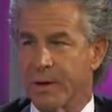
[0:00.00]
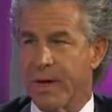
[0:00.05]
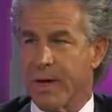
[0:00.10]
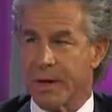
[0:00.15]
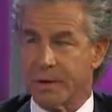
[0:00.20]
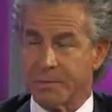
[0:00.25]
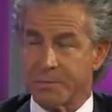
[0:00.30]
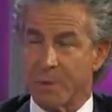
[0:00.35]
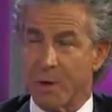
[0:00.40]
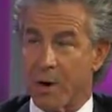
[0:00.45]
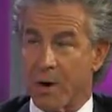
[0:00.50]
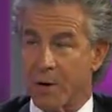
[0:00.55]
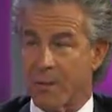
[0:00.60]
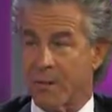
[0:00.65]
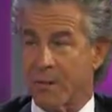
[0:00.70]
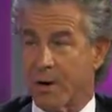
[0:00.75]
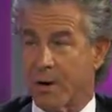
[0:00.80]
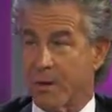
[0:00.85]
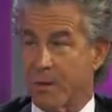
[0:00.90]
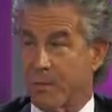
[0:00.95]
as part
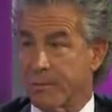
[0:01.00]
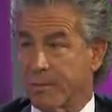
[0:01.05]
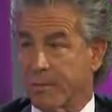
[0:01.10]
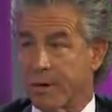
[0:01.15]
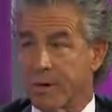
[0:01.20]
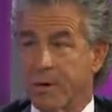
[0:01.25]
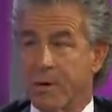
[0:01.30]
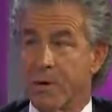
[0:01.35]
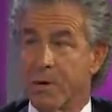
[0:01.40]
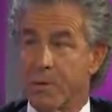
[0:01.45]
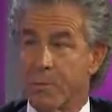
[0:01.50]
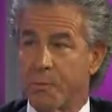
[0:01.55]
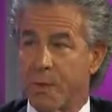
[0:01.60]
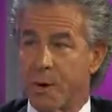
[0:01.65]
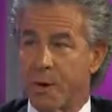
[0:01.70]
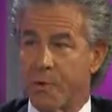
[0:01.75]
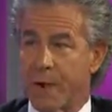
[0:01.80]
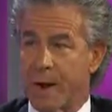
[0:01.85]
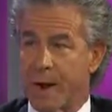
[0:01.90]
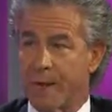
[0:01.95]
of our whole
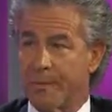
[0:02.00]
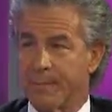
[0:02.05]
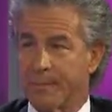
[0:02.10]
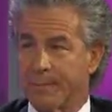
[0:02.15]
program.